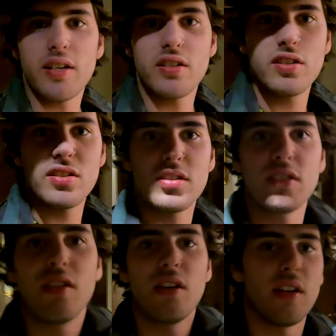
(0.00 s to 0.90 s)
like
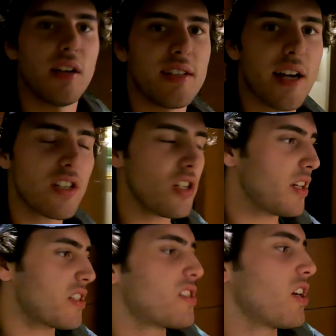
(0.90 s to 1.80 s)
it's
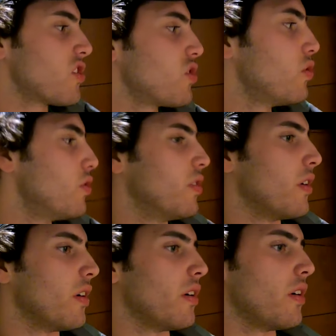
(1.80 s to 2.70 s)
actually like such good,
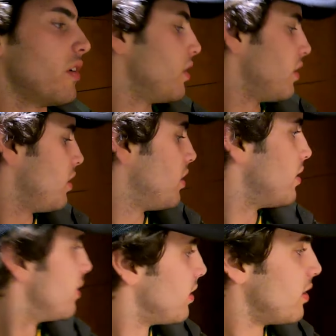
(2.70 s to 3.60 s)
uh,
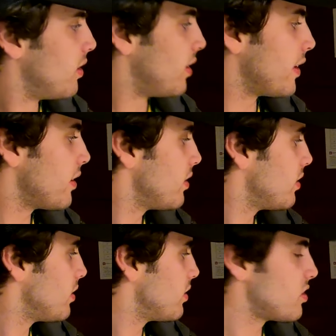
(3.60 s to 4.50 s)

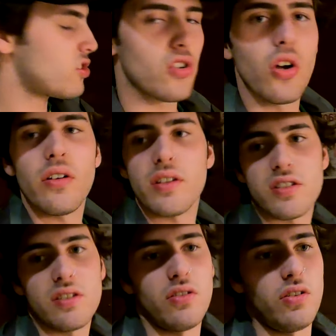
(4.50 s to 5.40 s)
like, so
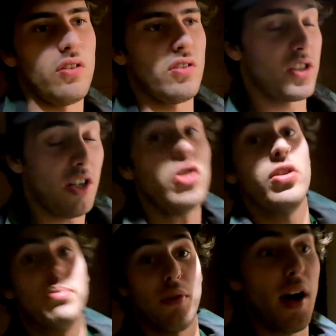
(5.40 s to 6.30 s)
it's such a
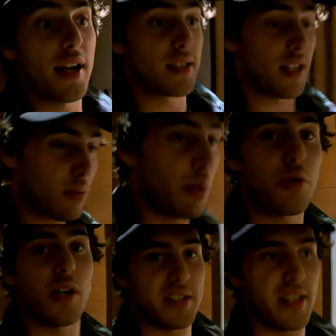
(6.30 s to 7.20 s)
good price. That's what I'm
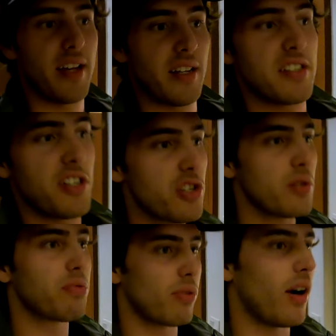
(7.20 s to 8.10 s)
trying to say. It's such a
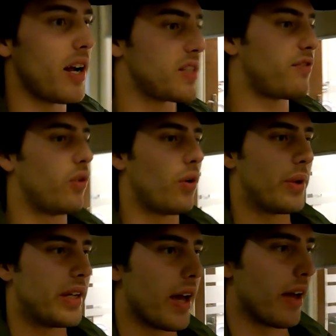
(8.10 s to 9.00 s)
good price for what
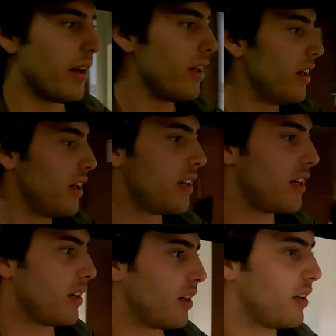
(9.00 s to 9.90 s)
we get
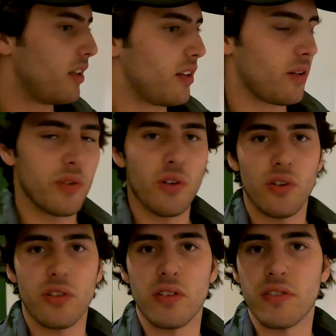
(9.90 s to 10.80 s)
here, like with
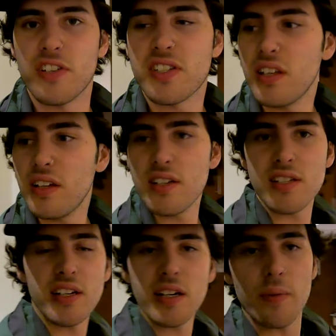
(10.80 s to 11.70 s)
all the
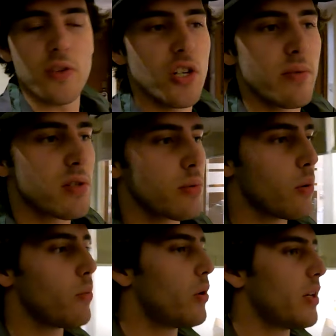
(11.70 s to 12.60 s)
facilities. Can hit up the gym
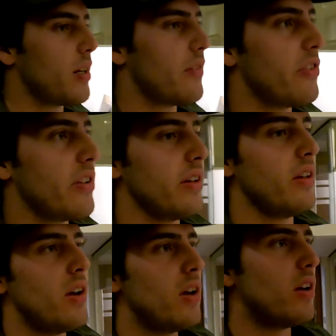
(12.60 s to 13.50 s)
tomorrow morning and
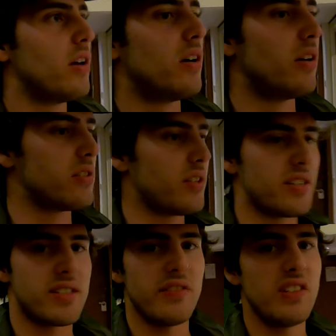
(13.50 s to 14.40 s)
everything. Uh, it's
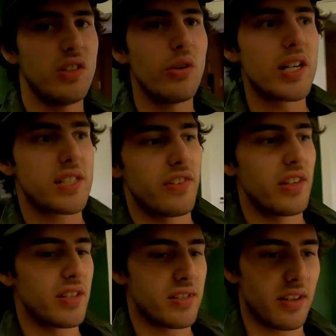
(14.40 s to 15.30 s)
like 70 US for
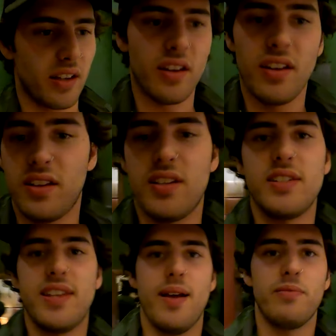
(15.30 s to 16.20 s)
this. Like this
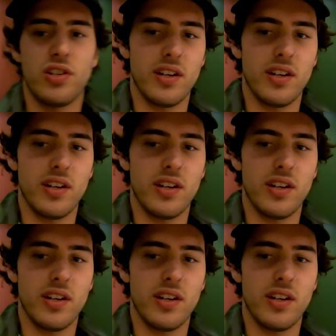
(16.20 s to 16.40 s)
damn